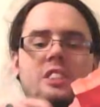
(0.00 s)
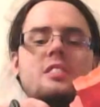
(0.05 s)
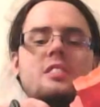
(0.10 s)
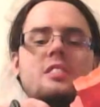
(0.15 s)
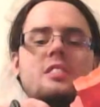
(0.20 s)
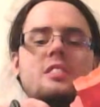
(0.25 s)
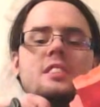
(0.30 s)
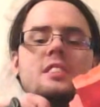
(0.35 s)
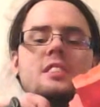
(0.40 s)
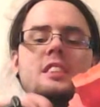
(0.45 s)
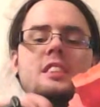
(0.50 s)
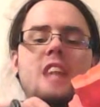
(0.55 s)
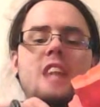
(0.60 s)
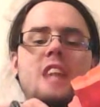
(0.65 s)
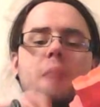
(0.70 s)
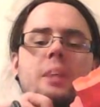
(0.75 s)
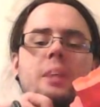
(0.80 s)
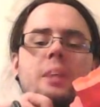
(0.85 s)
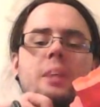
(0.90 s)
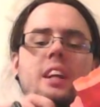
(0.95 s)

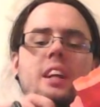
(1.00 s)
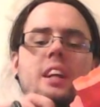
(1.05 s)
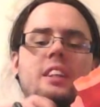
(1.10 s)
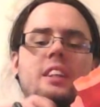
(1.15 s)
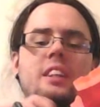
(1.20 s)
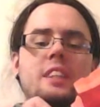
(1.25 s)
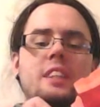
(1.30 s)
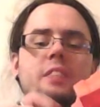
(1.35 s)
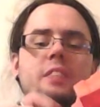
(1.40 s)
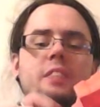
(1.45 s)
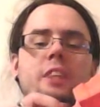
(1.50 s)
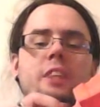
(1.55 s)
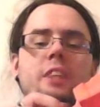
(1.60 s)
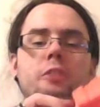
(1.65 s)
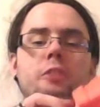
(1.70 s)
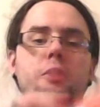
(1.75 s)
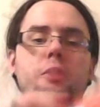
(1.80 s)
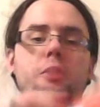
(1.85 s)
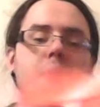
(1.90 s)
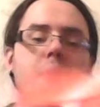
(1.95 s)
snappy that is. That's a very
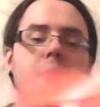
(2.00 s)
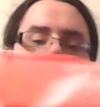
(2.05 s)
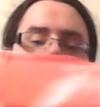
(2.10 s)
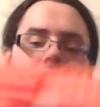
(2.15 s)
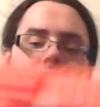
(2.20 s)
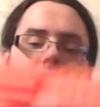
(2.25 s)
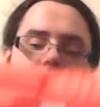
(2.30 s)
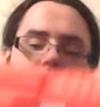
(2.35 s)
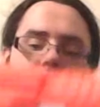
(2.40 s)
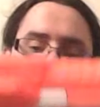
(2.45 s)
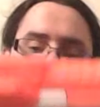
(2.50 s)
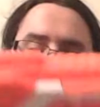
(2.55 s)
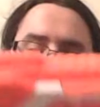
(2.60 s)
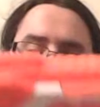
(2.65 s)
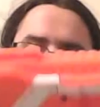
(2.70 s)
responsive trigger. I